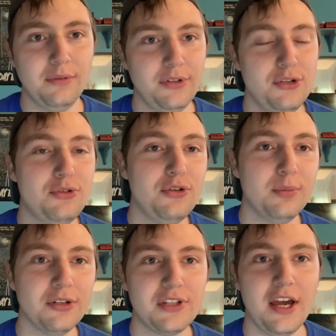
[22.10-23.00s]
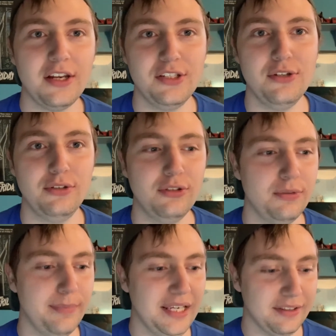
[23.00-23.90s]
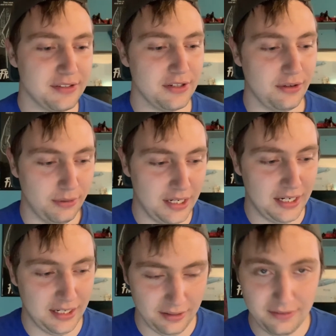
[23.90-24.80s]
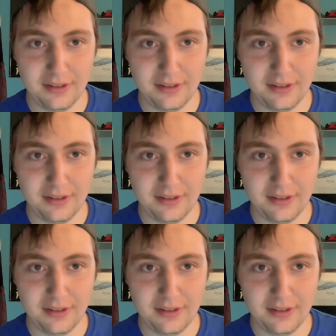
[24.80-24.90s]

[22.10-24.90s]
YouTubers gotta YouTube, man, so